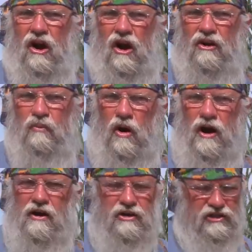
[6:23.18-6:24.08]

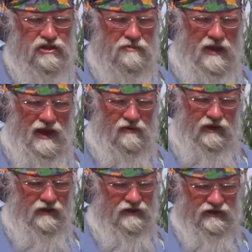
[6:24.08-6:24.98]
hardwired to the
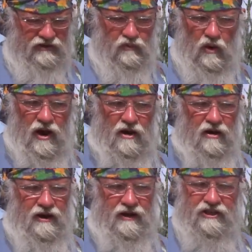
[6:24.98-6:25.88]
battery because there's a
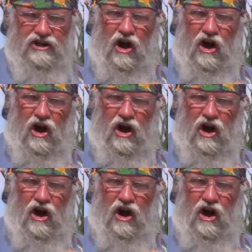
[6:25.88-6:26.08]
wire and it's